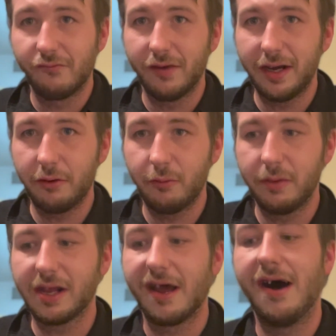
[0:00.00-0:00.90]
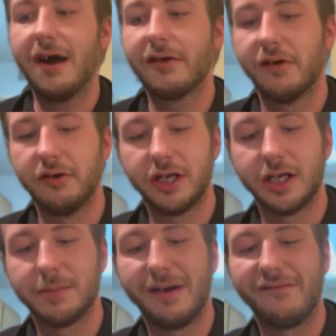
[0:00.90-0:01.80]
riddled with
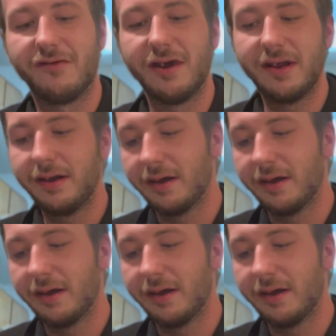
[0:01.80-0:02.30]
cockroaches, my friend.